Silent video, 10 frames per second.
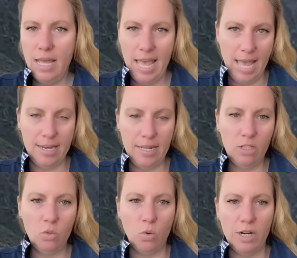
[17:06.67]

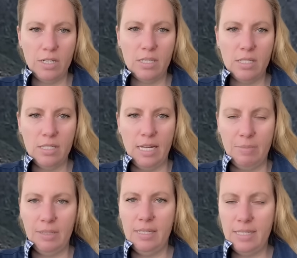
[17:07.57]
heading towards
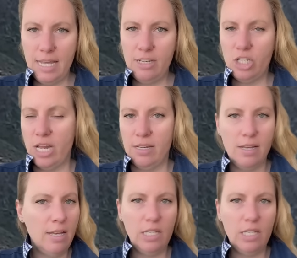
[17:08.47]
stabilization.